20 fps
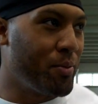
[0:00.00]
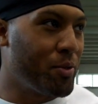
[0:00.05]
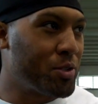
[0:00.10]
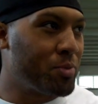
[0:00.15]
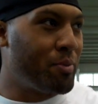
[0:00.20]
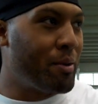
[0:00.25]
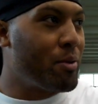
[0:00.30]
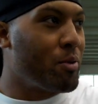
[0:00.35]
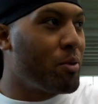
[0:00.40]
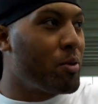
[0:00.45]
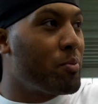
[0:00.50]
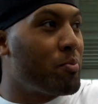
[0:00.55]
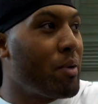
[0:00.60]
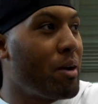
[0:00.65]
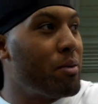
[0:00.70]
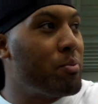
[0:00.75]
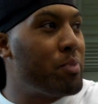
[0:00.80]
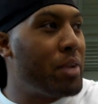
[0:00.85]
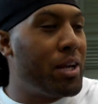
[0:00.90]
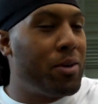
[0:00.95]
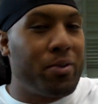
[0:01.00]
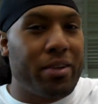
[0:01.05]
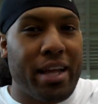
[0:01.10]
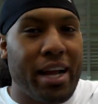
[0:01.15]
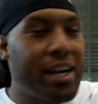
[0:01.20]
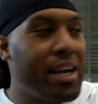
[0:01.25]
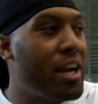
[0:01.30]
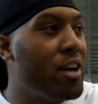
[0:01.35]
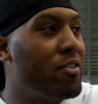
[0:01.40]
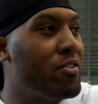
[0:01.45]
most memorable, probably playing
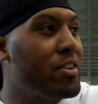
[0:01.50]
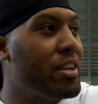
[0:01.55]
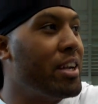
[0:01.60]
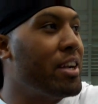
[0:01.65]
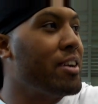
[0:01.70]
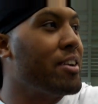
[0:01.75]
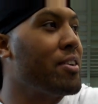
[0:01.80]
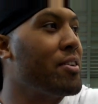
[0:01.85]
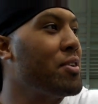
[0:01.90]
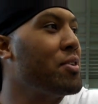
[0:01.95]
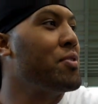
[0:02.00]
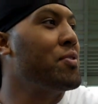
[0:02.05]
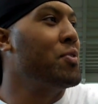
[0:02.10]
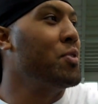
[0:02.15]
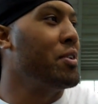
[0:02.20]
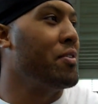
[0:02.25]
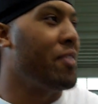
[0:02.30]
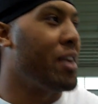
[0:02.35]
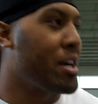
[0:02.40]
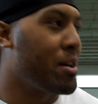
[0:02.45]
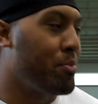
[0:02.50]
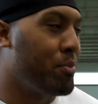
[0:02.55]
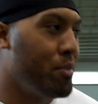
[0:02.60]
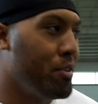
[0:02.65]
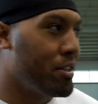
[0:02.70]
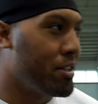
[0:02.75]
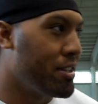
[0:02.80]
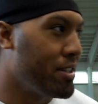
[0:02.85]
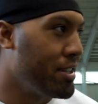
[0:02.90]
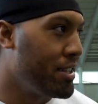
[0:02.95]
with that guy over there, Fui
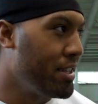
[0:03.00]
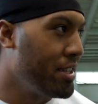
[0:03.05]
Vakapuna.